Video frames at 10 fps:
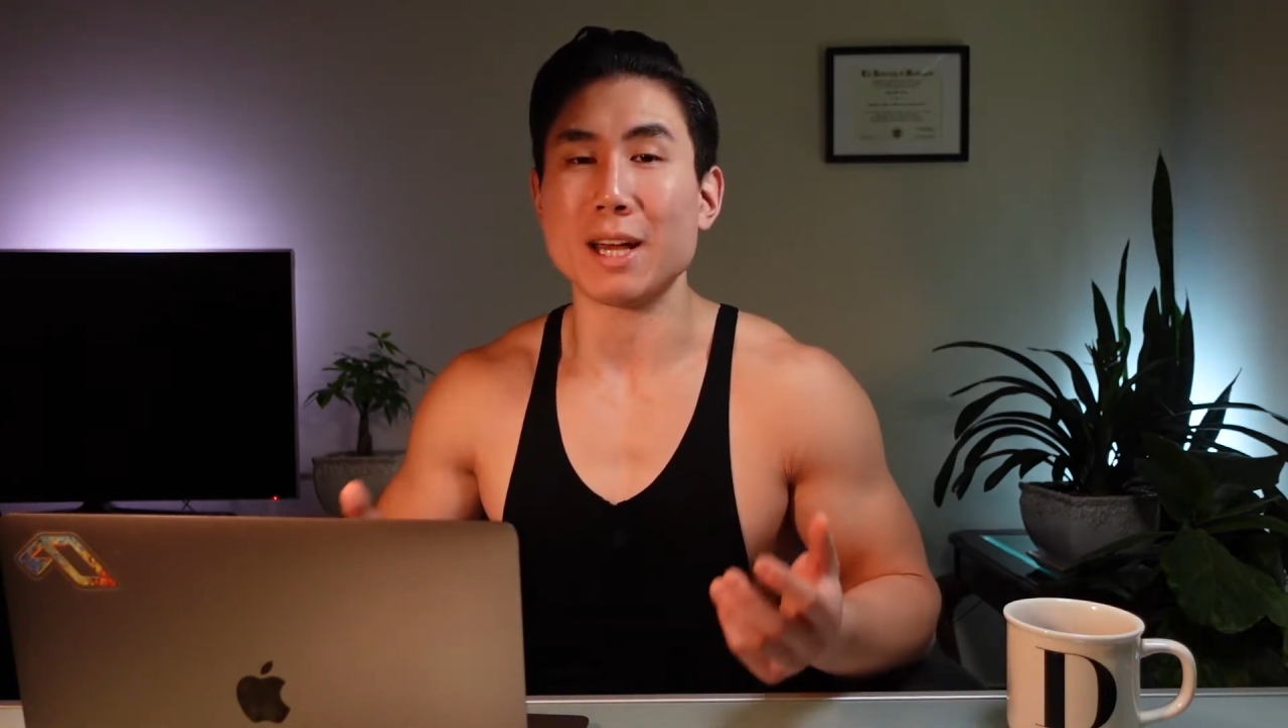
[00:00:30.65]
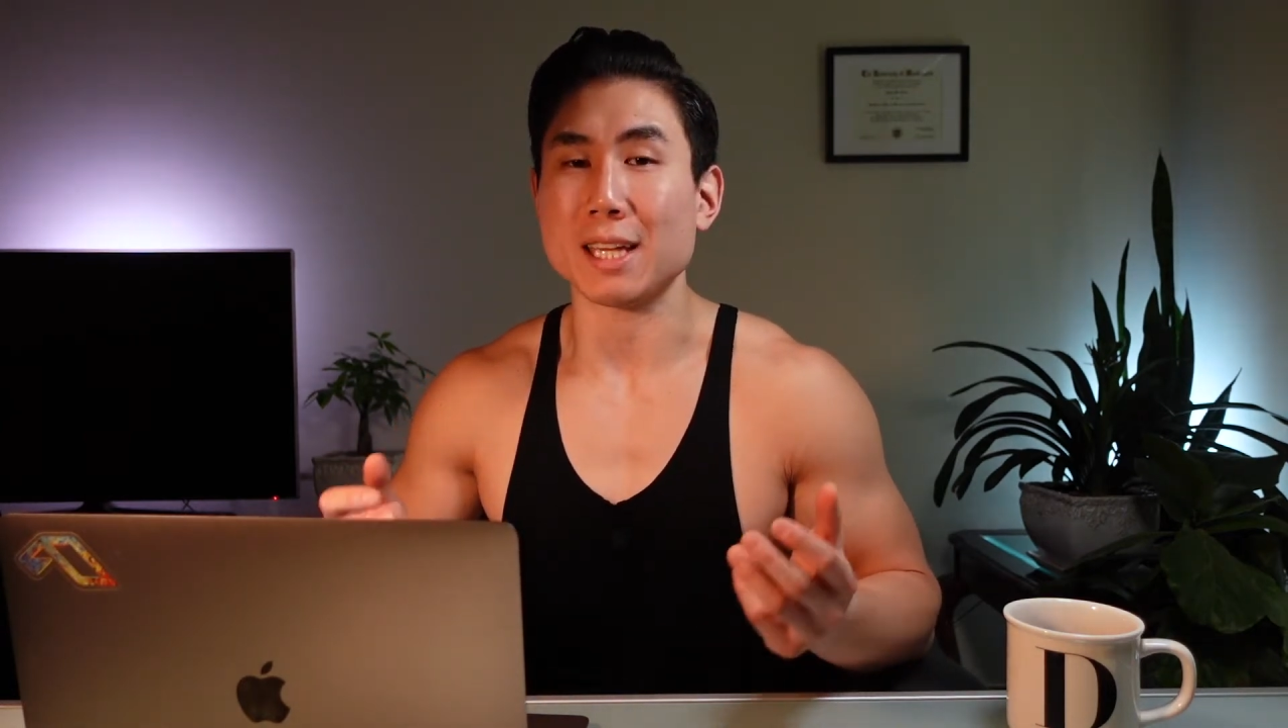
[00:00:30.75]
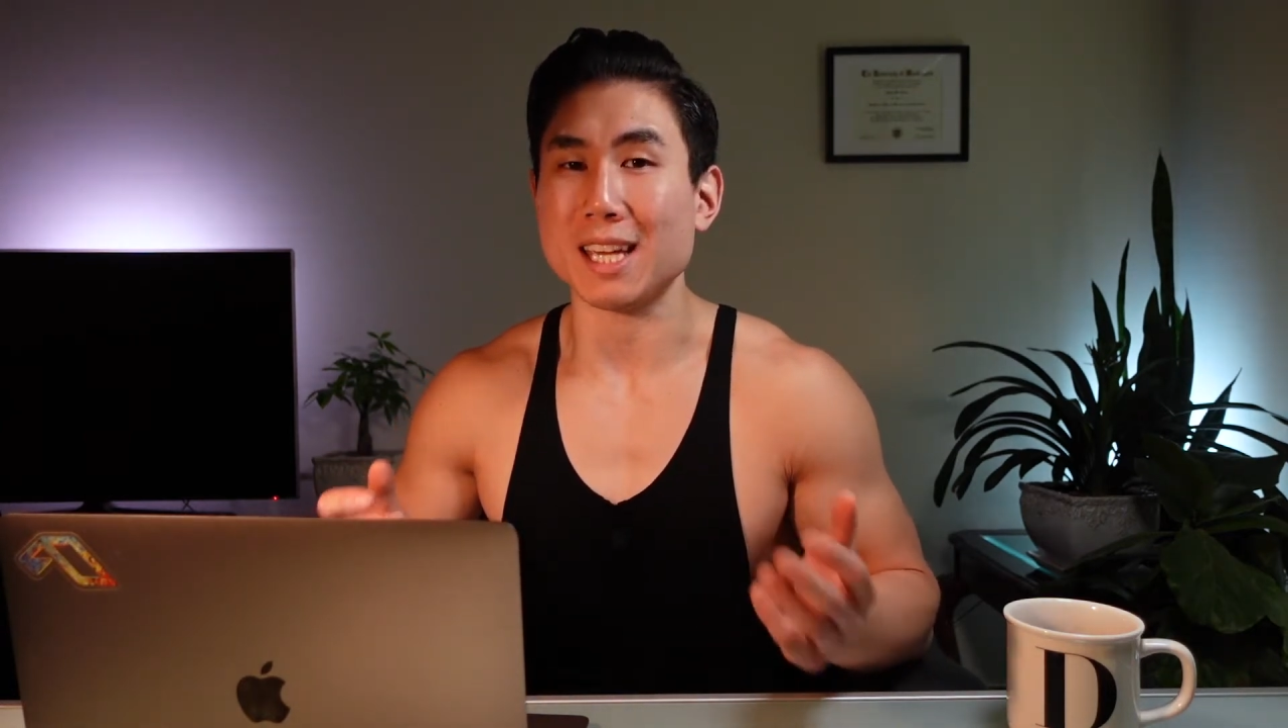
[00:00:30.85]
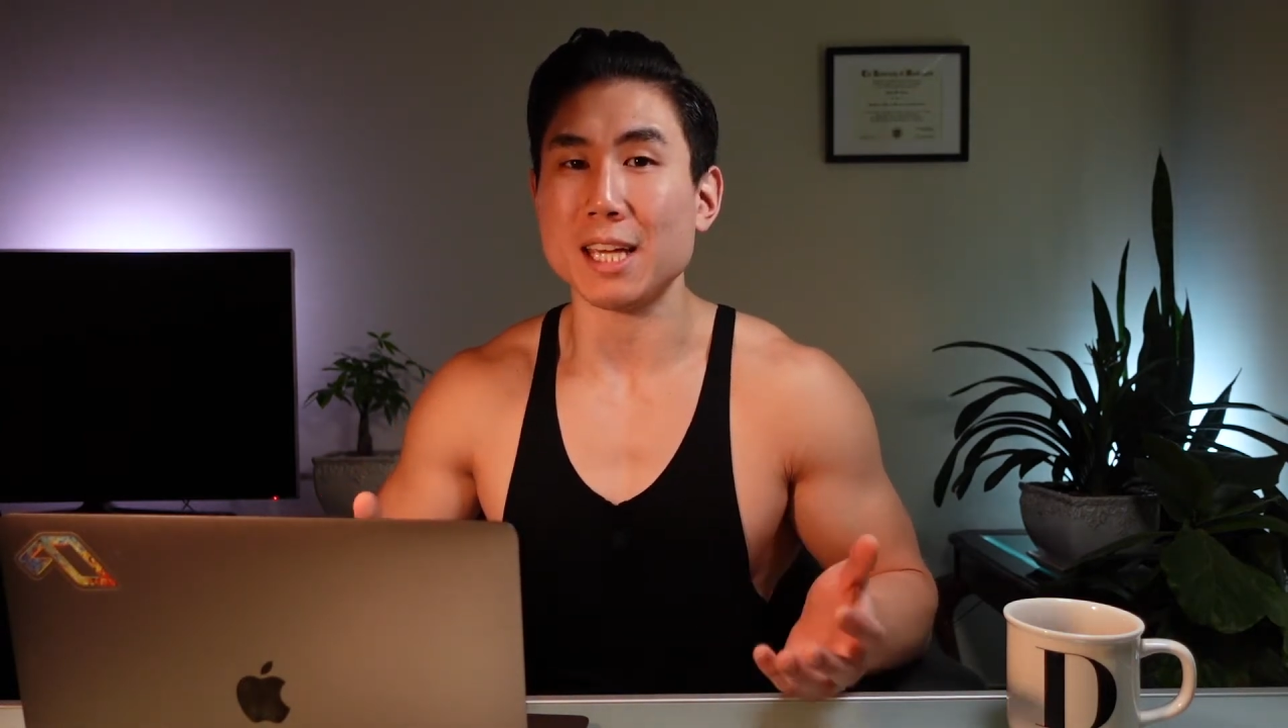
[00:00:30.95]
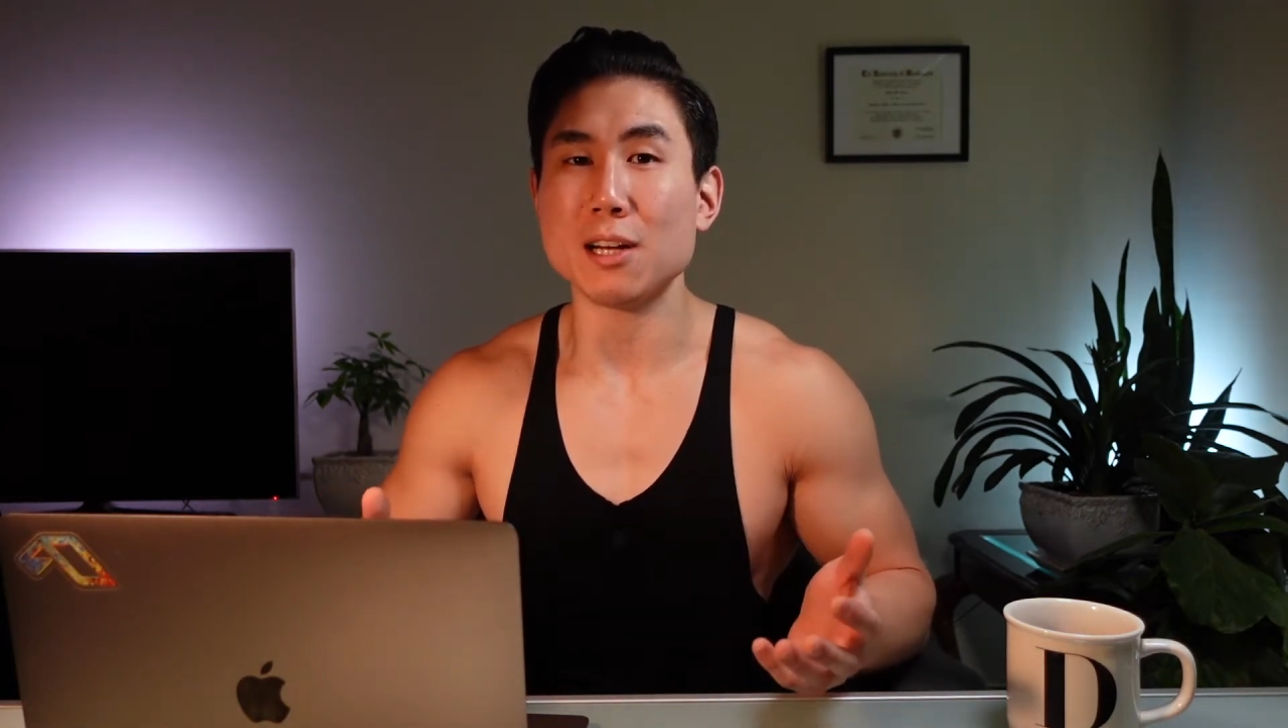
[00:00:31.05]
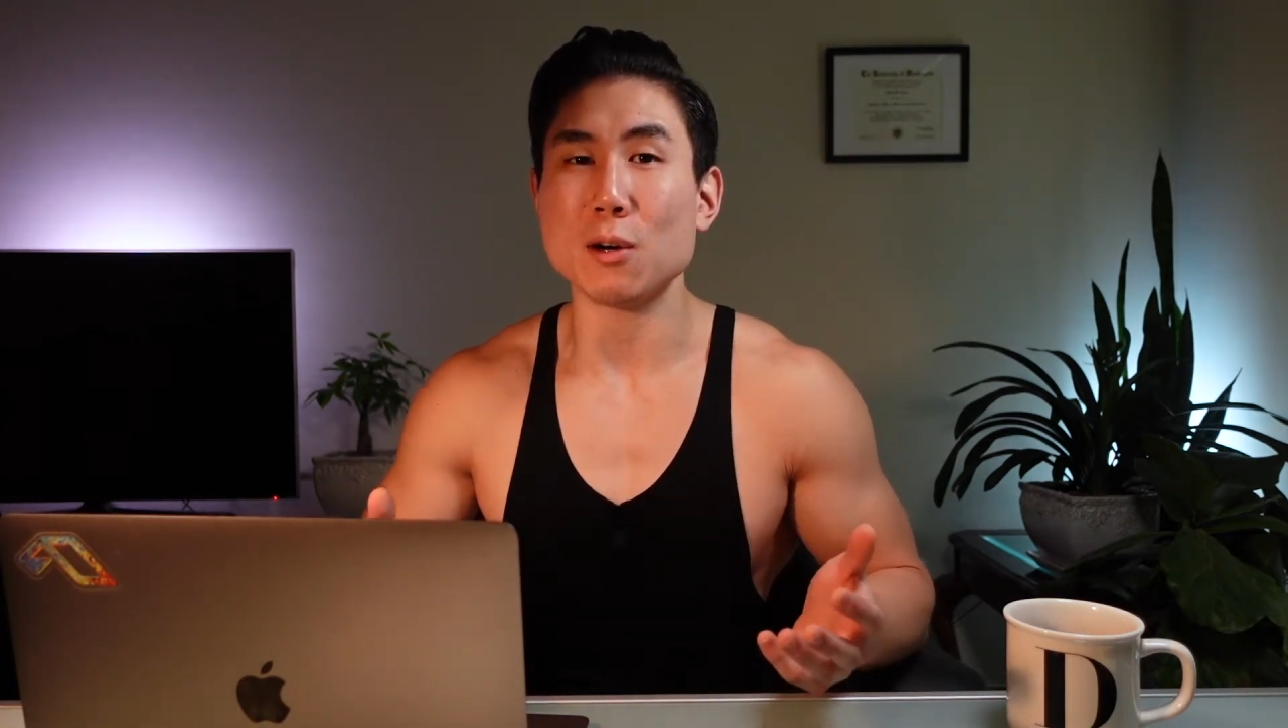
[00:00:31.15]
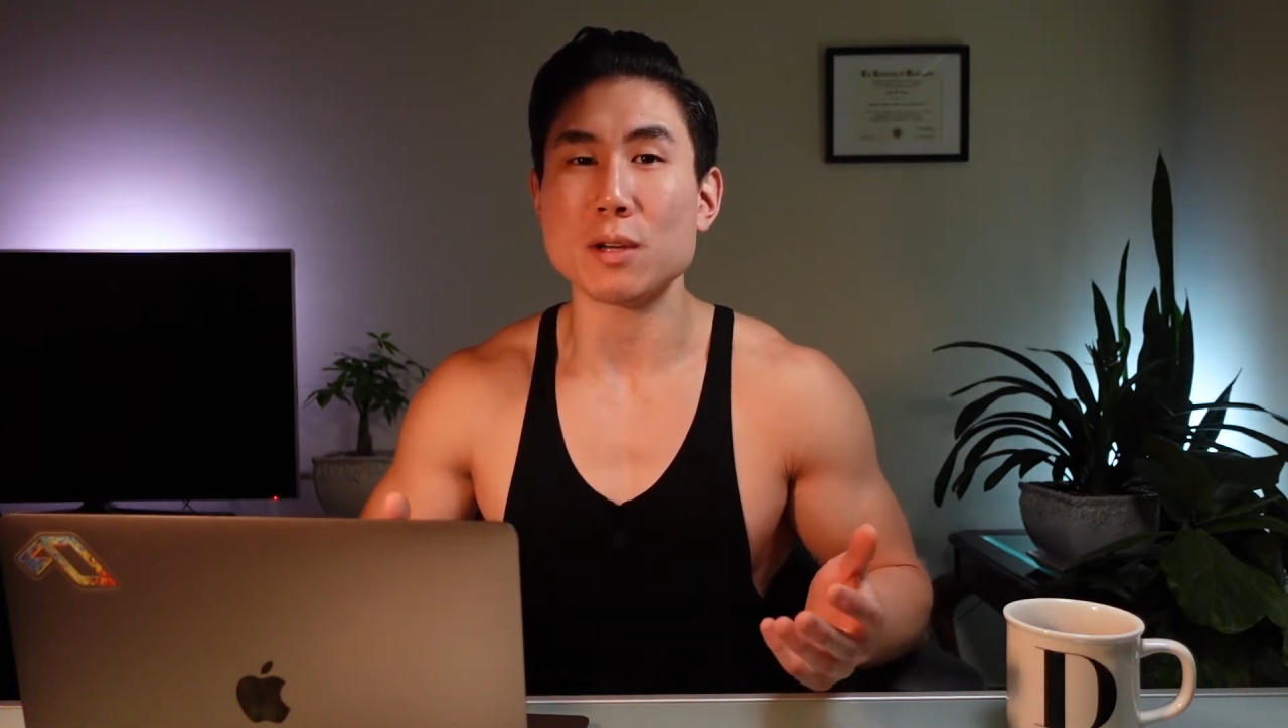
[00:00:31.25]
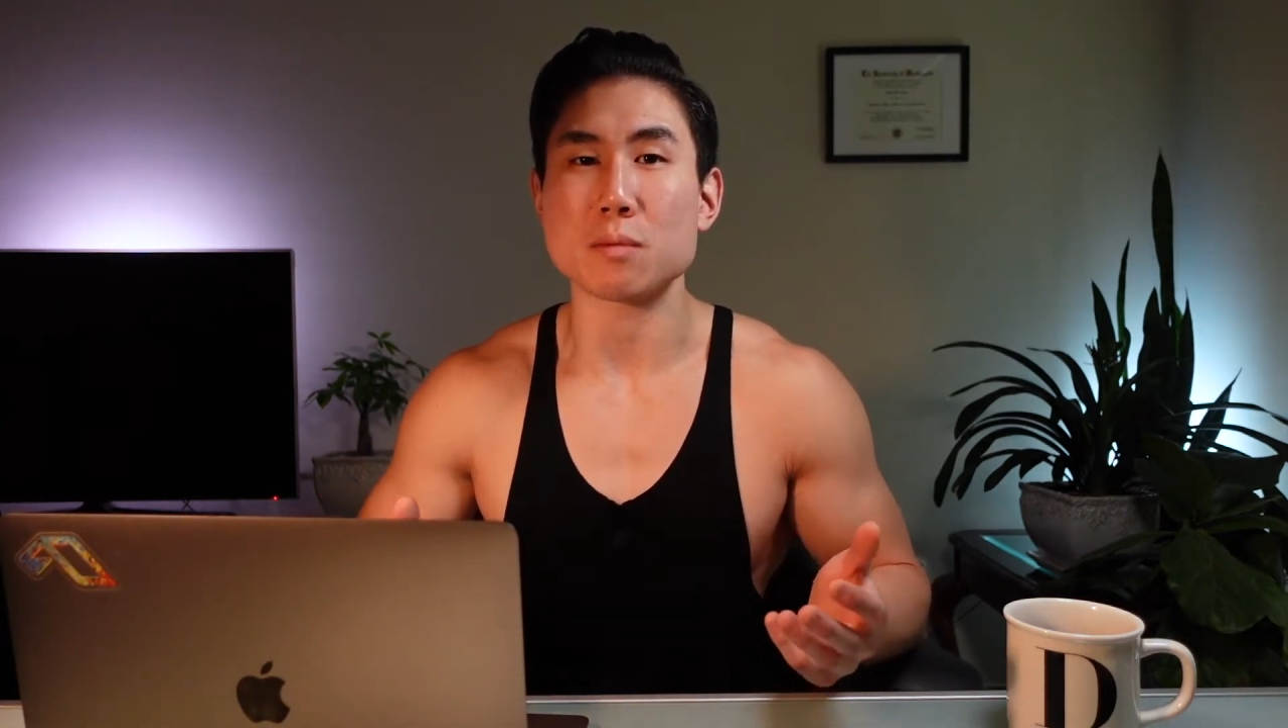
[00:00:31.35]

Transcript: keto is